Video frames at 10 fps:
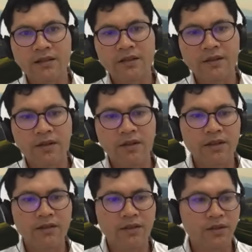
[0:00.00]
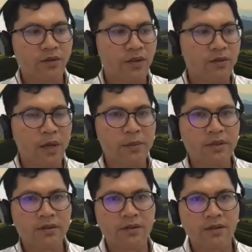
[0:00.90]
So we call it social
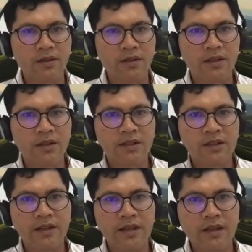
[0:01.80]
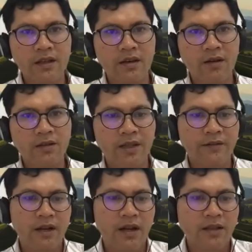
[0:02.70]
environmental screening or
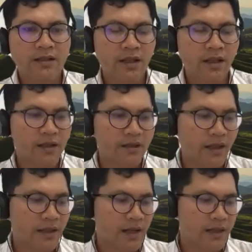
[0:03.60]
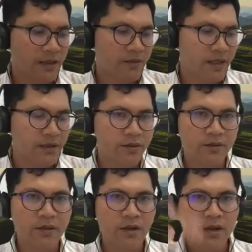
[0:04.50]
safeguard standard that we need
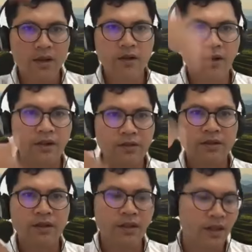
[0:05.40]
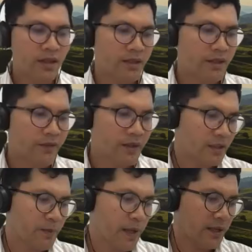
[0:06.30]
to look into the different
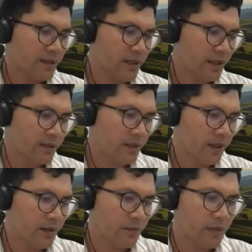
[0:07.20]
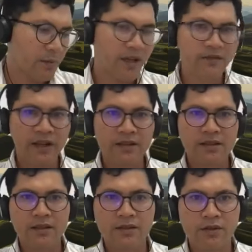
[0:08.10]
aspects that might
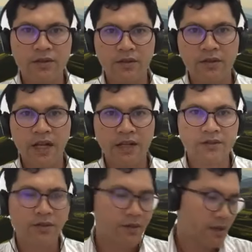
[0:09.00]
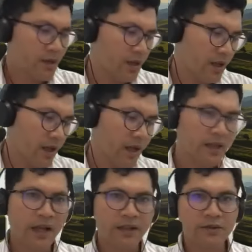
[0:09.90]
affect social, cultural,
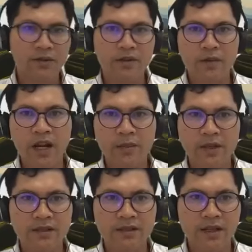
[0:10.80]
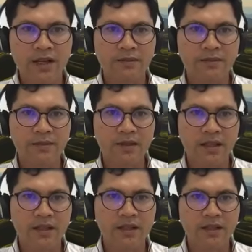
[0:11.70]
and natural environments
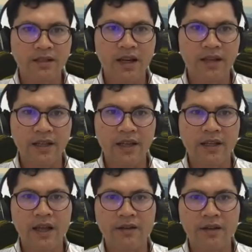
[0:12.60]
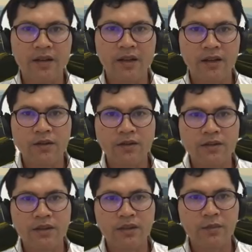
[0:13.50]
in the design, and have
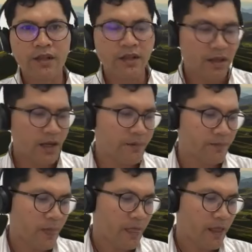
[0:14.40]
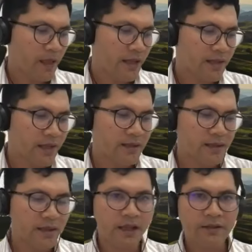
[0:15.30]
those need to be
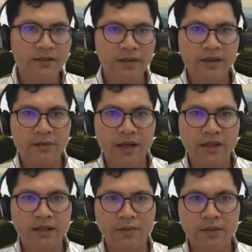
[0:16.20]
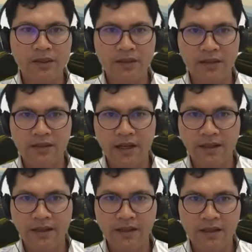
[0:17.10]
assessed carefully by the project
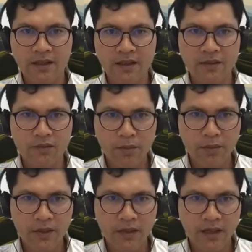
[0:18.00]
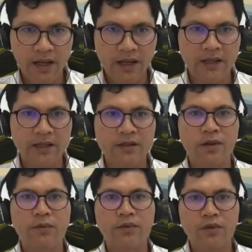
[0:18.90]
design group, and then need
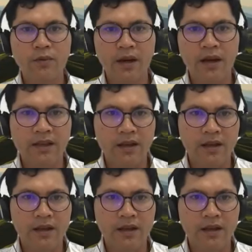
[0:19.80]
to approve by